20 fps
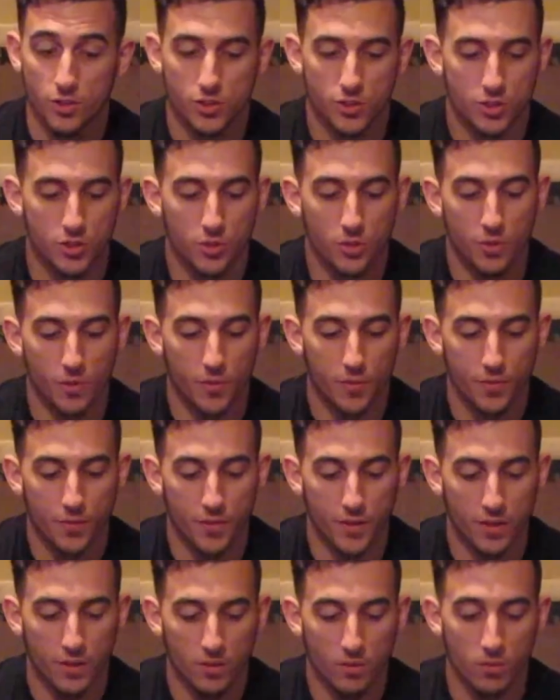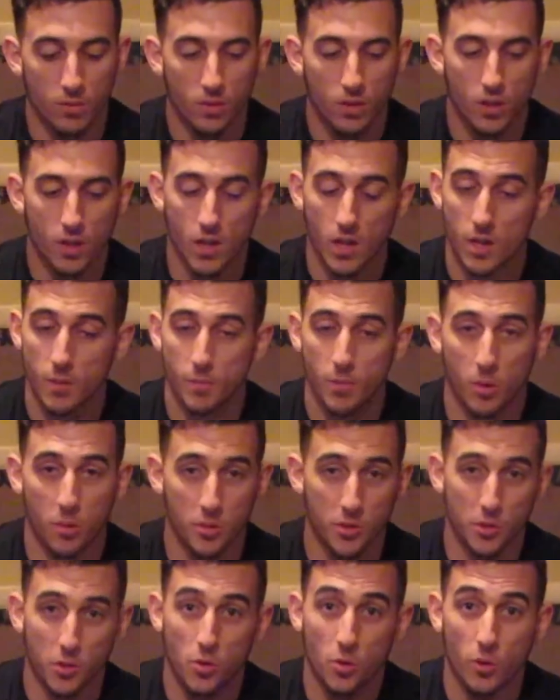to the feel, but
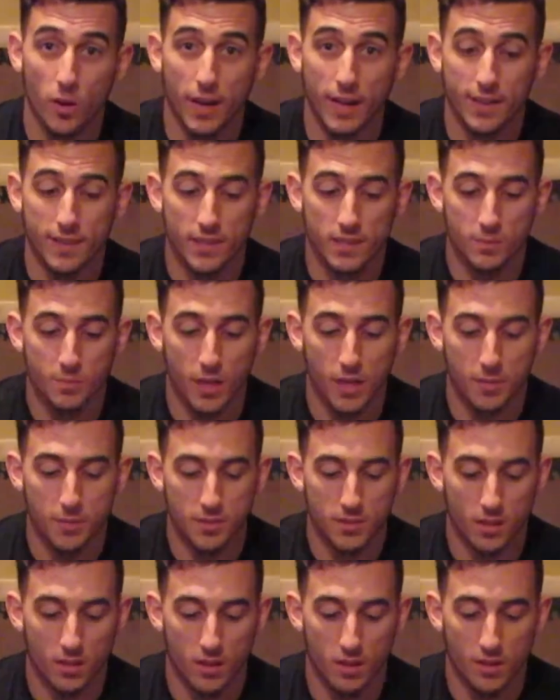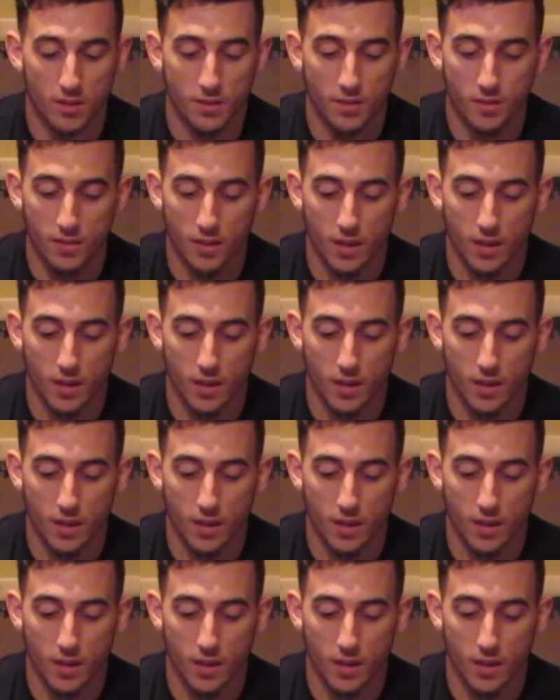when you crank these babies on,